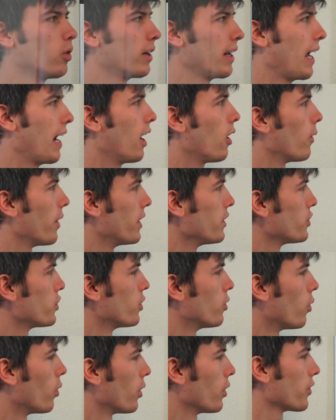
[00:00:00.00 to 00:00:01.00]
on how
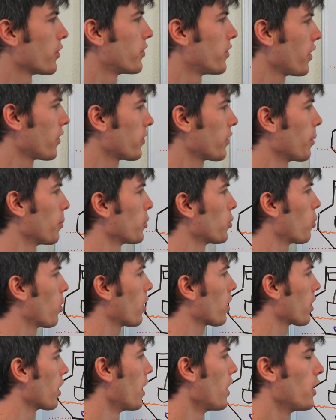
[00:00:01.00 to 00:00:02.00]
engine oil systems
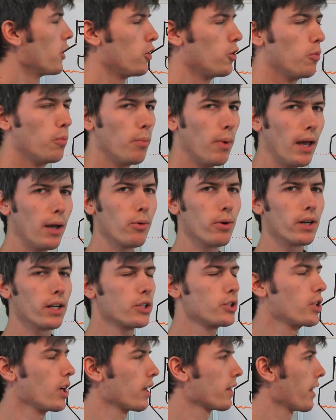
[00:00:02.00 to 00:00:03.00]
work, you may want to
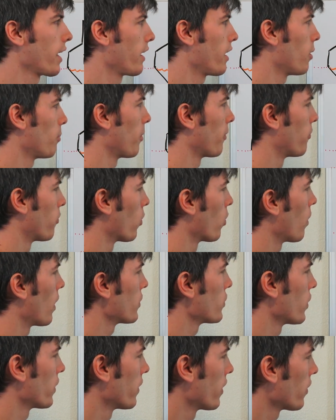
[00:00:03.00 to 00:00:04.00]
check that out before
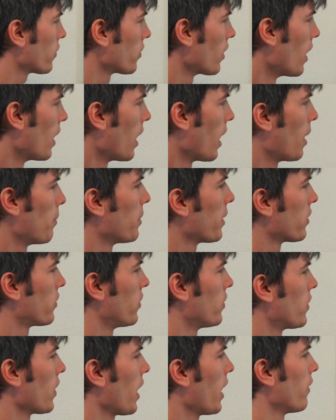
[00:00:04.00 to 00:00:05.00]
watching this uh, because
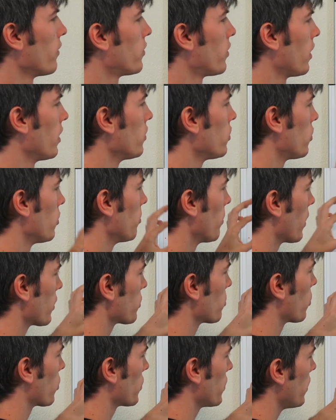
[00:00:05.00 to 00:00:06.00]
it dives into much more